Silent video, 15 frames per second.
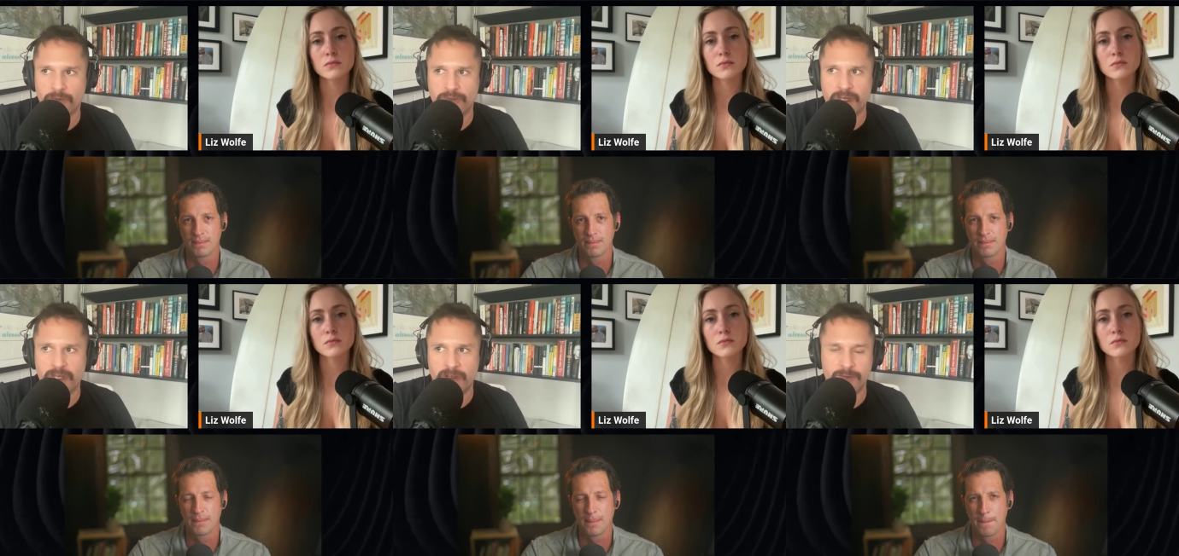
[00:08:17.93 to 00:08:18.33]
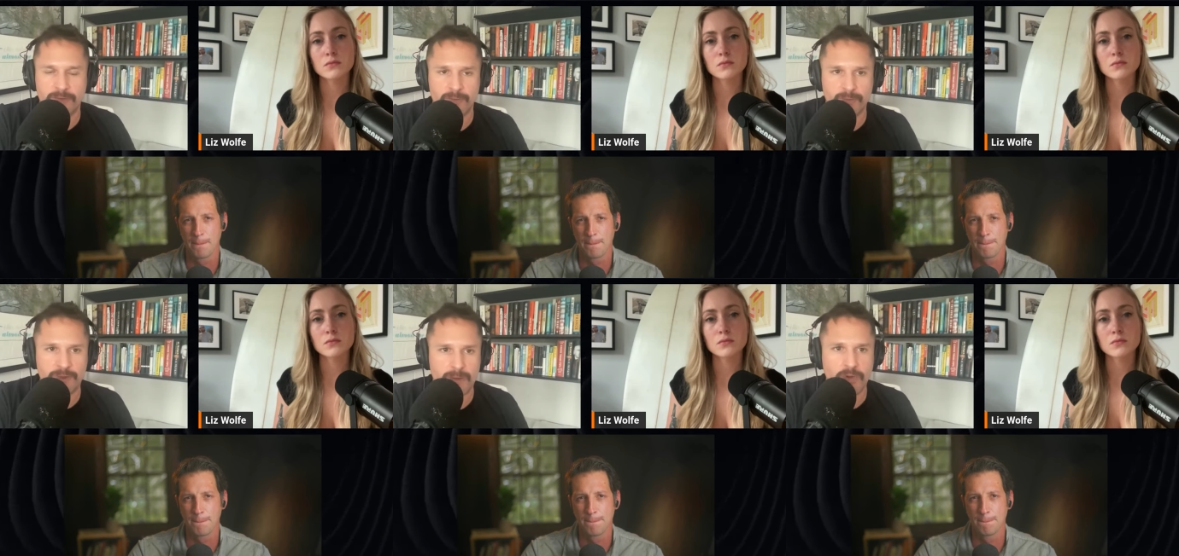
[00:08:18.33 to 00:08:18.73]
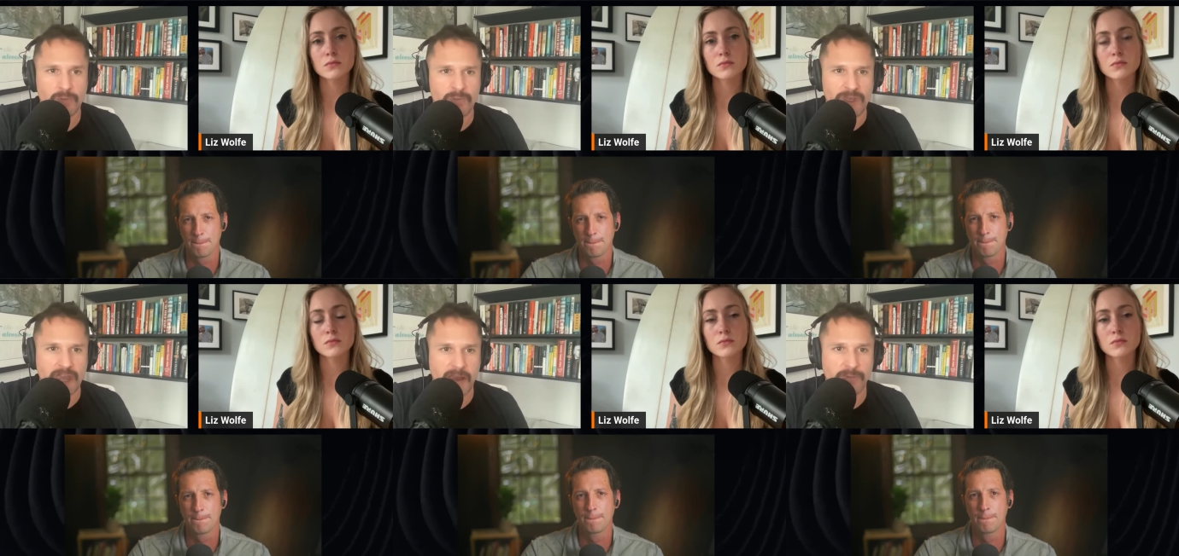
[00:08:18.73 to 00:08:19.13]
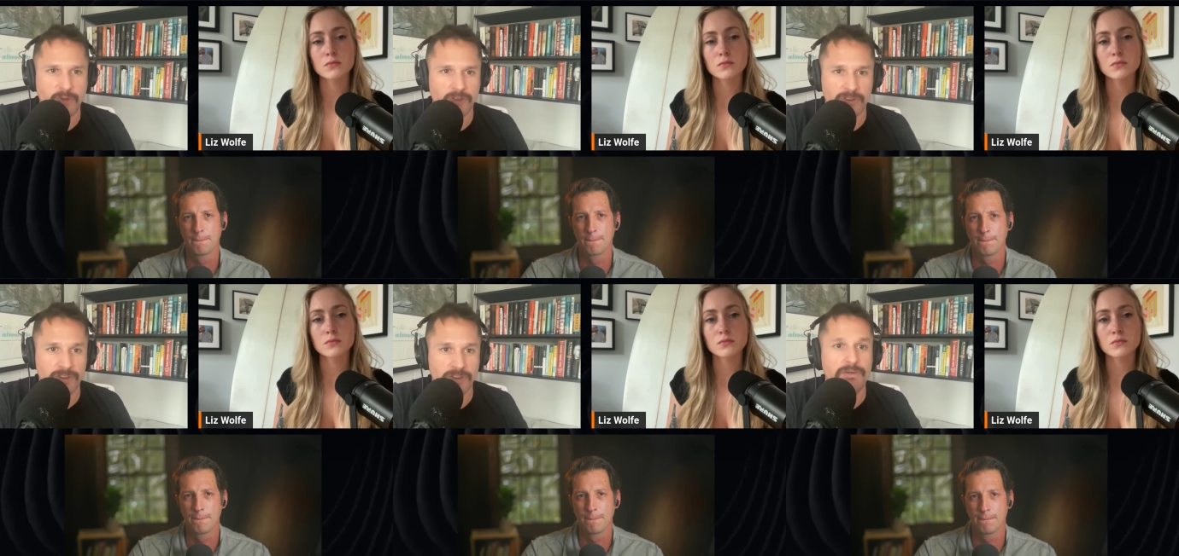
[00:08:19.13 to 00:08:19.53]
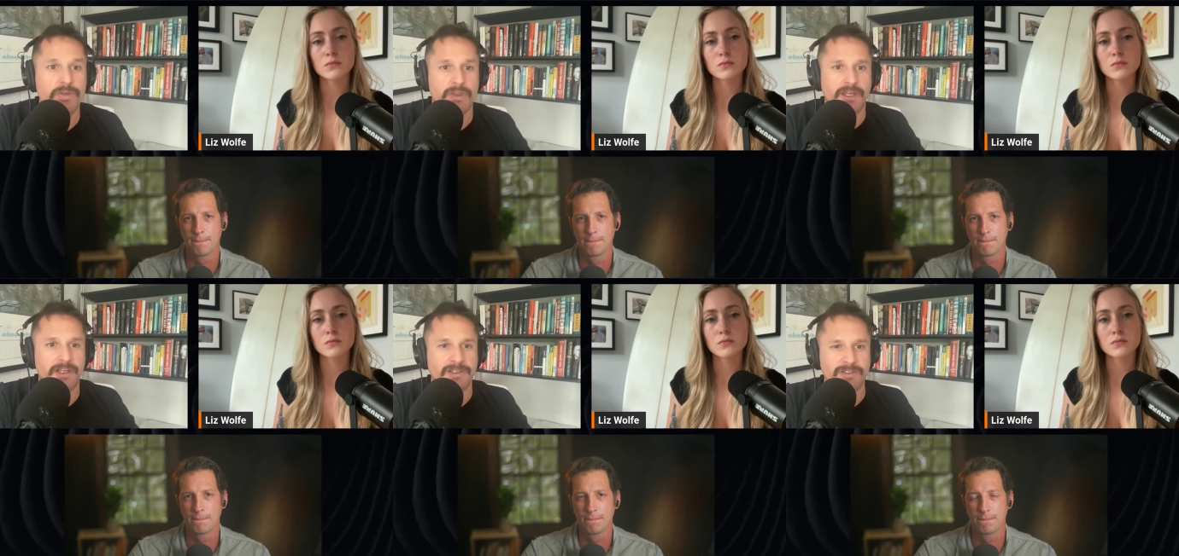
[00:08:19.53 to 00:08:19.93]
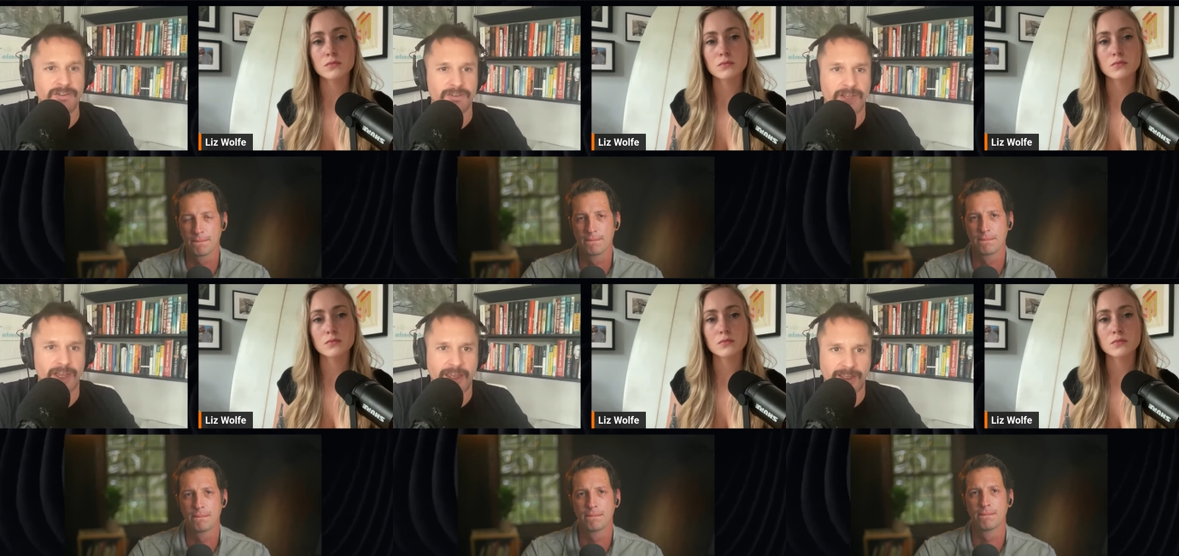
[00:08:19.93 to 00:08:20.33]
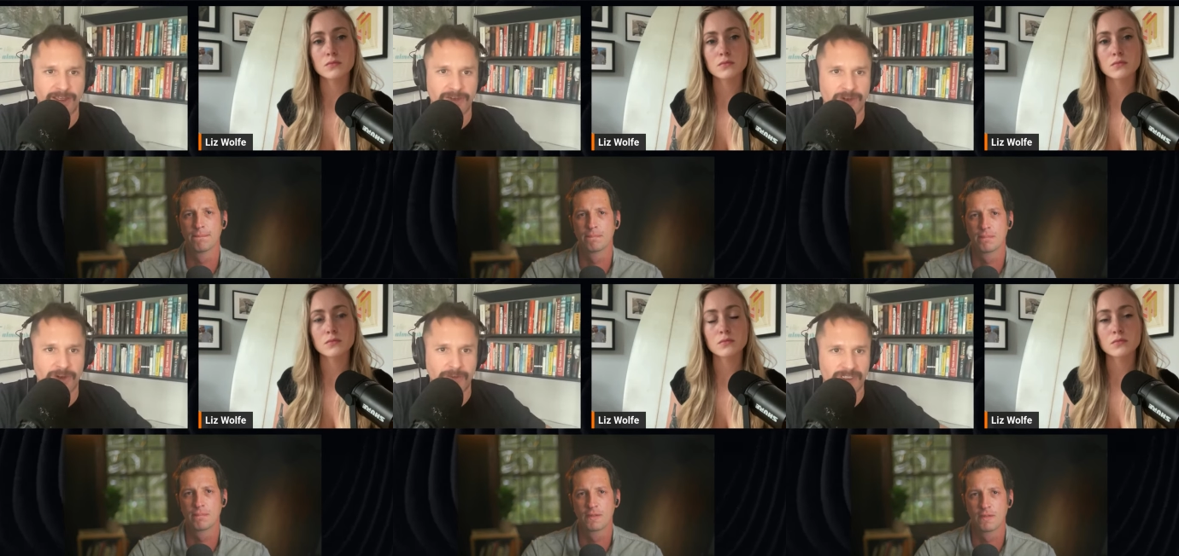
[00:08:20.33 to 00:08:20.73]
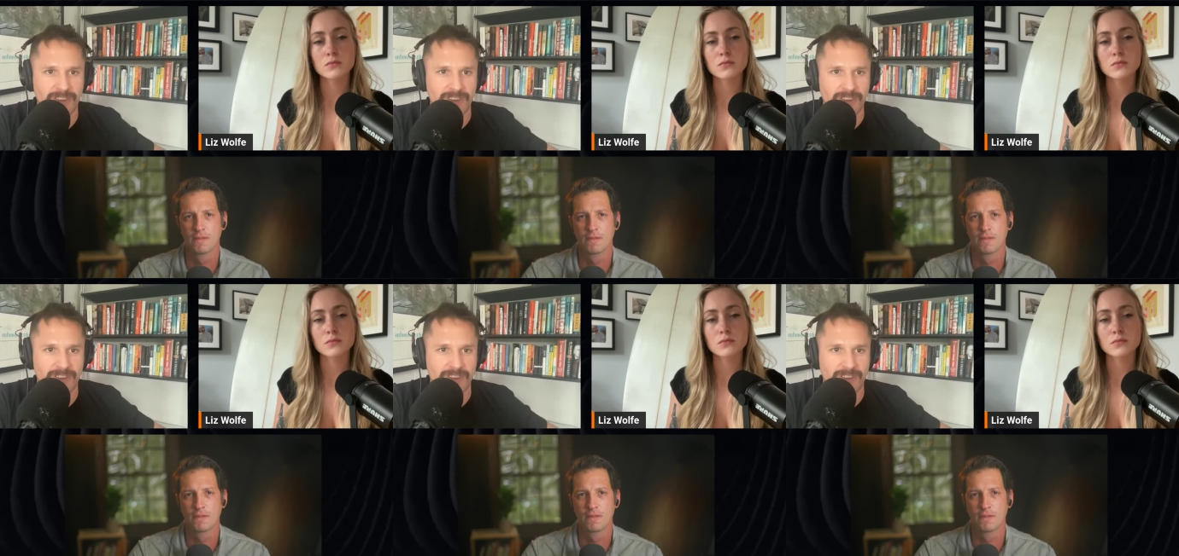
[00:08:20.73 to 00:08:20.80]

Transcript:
Speaker 1: that people be able to do things like, you know,